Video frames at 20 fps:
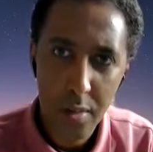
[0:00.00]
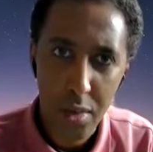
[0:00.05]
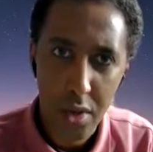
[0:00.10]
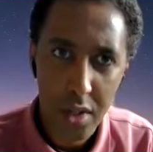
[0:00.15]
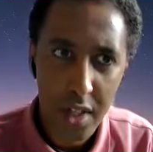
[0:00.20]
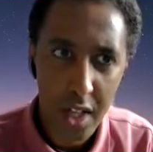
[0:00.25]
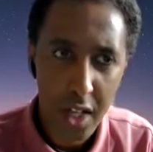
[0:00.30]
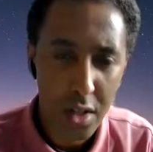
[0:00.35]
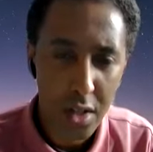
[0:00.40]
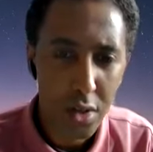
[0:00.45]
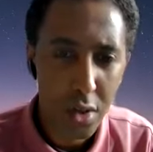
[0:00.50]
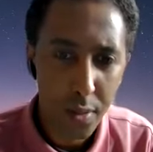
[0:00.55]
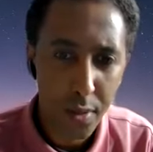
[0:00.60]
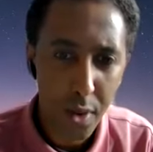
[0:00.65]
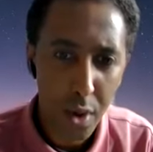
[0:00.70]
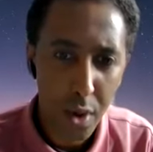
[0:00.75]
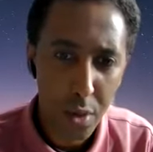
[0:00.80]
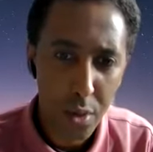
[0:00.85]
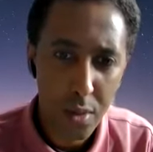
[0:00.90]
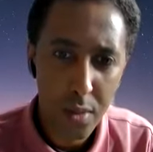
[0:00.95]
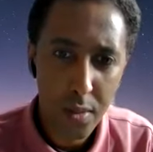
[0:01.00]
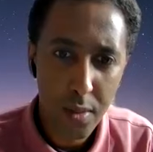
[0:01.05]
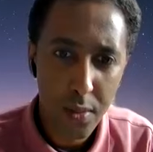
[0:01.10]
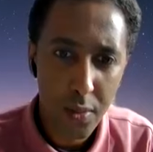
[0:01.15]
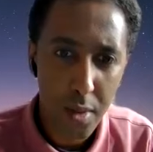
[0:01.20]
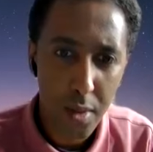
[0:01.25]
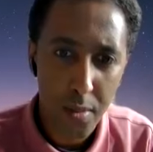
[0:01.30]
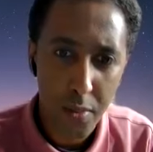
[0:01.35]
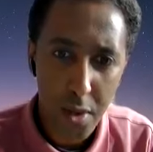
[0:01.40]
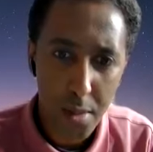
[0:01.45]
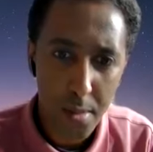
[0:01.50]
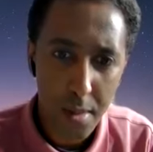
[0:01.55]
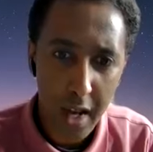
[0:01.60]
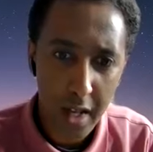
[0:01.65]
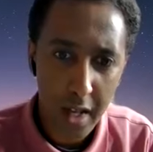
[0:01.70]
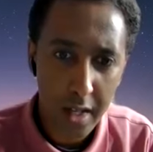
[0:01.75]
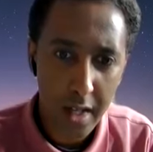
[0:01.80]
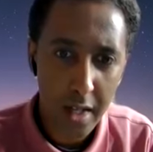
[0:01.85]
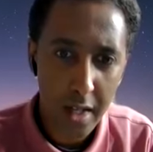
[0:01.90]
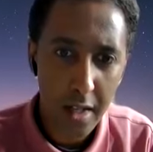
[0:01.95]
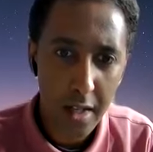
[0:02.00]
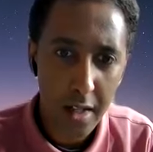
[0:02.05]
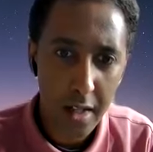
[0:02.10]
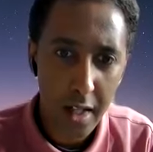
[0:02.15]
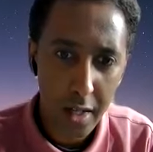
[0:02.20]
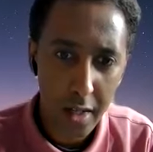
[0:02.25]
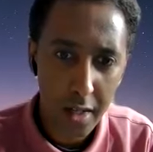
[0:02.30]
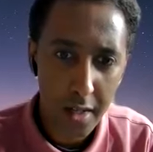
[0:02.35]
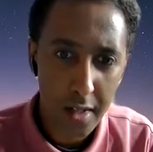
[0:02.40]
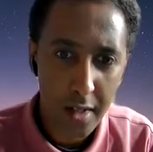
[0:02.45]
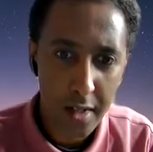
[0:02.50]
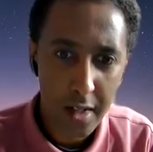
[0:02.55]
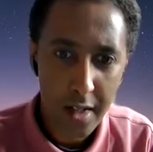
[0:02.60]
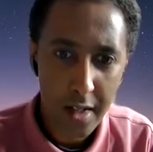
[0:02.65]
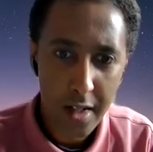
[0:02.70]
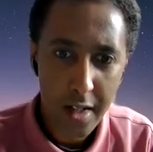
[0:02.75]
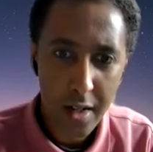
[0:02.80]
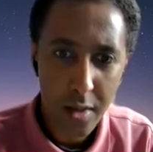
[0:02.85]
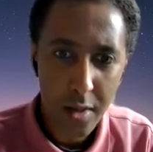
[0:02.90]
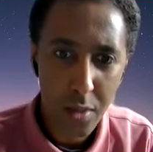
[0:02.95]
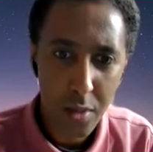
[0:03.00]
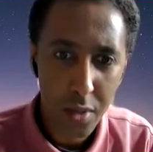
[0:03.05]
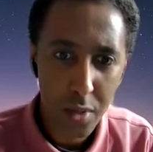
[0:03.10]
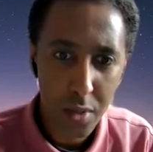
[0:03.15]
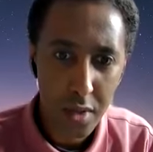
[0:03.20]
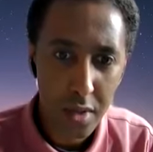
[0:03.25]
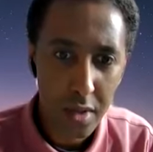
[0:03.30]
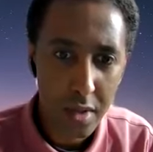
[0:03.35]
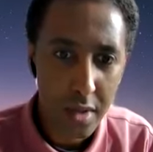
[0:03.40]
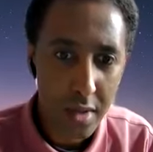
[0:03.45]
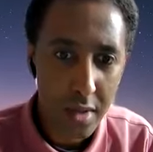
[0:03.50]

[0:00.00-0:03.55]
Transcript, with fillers: protect your phone from from hacking. Like with with